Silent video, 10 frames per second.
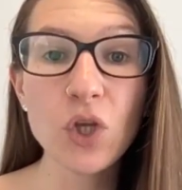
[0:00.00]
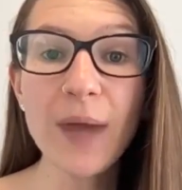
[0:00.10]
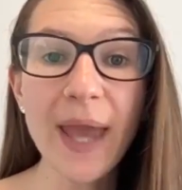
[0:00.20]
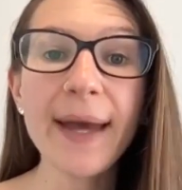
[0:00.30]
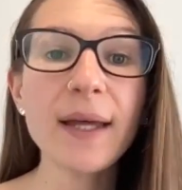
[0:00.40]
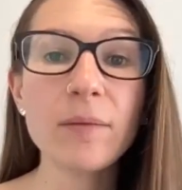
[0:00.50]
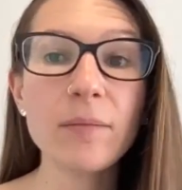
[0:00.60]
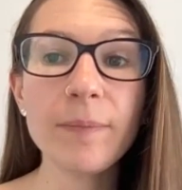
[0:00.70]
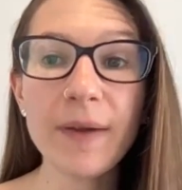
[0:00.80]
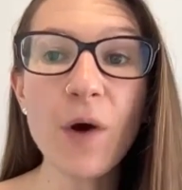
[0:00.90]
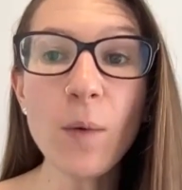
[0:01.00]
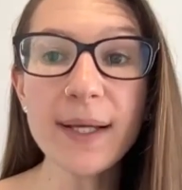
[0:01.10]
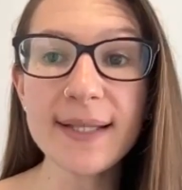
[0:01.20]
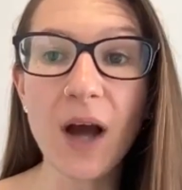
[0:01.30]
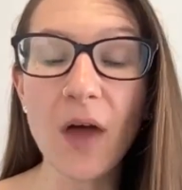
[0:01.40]
you can't be
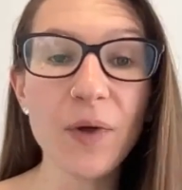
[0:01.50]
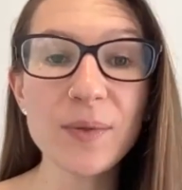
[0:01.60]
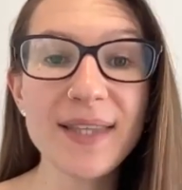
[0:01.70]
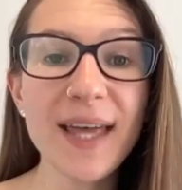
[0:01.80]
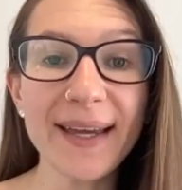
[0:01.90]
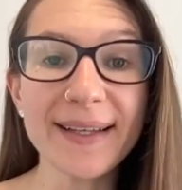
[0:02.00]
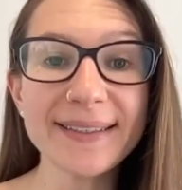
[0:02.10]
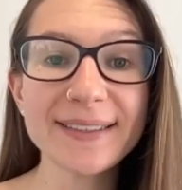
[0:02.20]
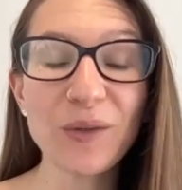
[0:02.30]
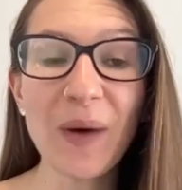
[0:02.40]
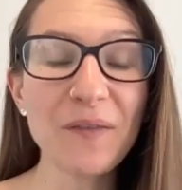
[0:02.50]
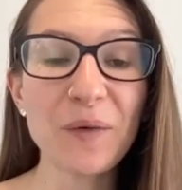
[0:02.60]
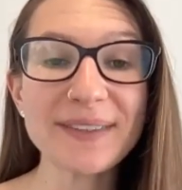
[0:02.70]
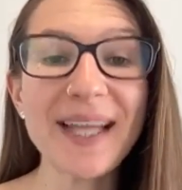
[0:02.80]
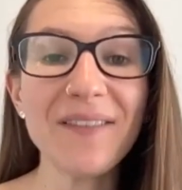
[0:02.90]
focusing on those things
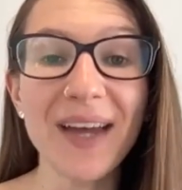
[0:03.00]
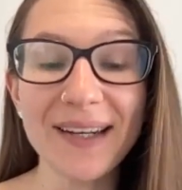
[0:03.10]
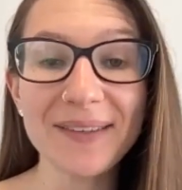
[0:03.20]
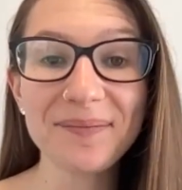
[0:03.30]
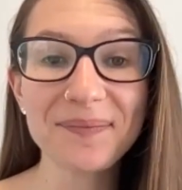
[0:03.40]
24/7.